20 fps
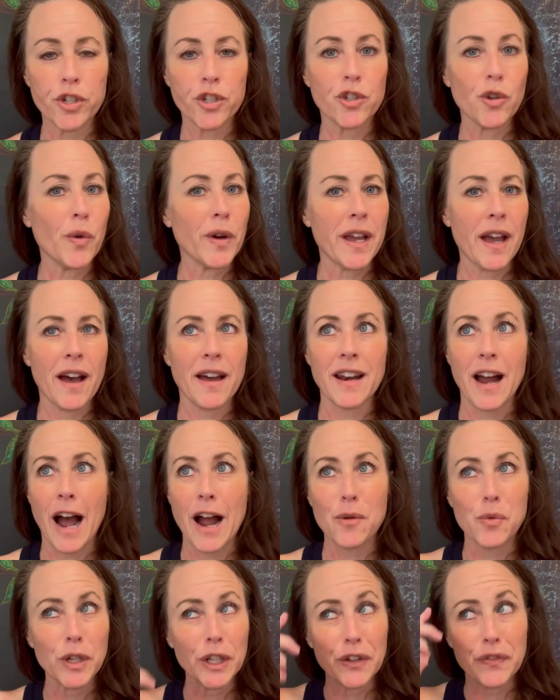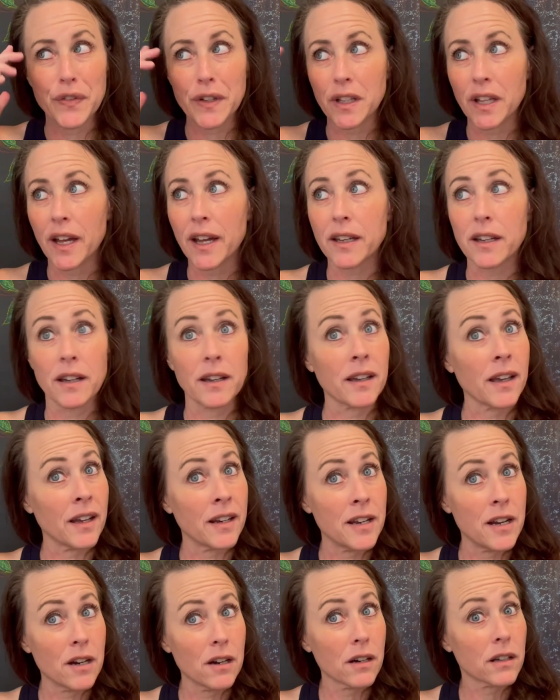So again, I really feel like, again
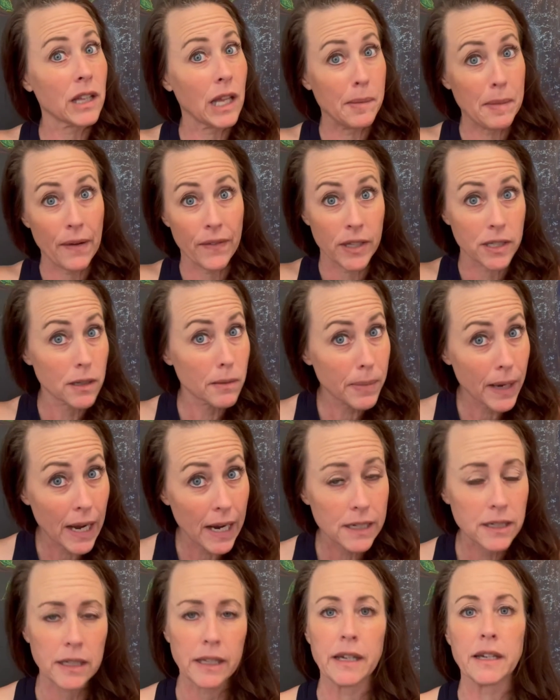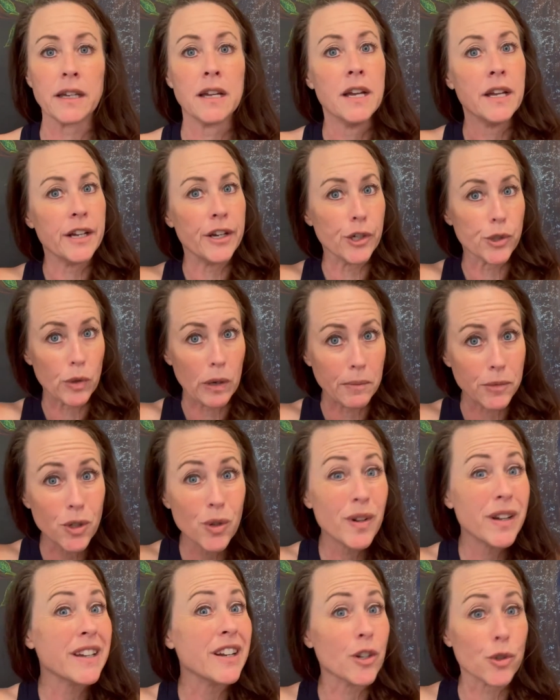here, claim evidence impact, like here's what I'm
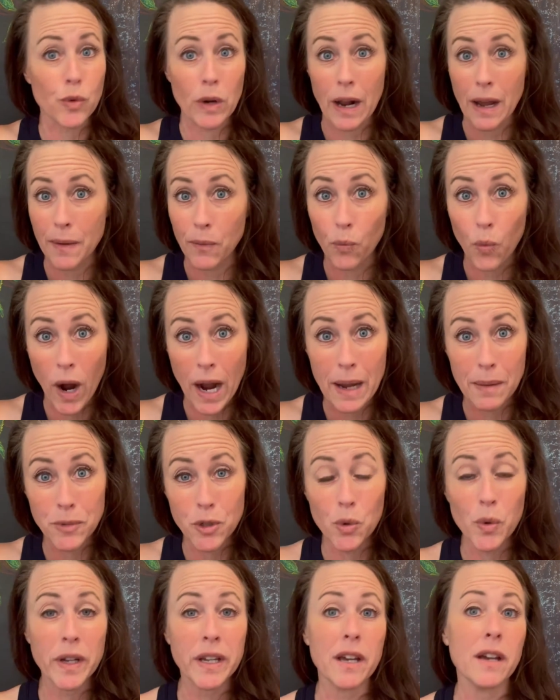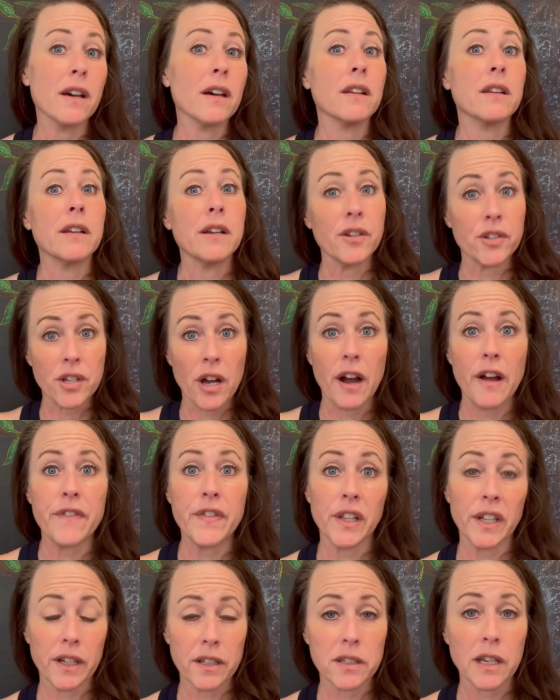doing, here's why I'm doing it, here's how I
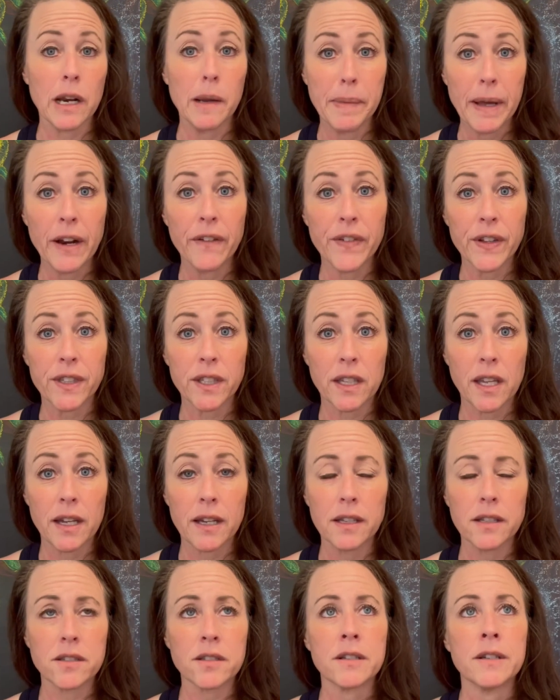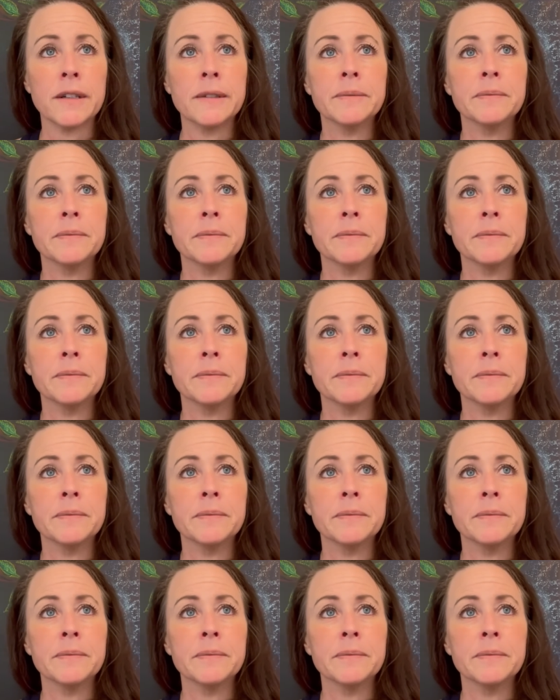feel like it's going to benefit the kids.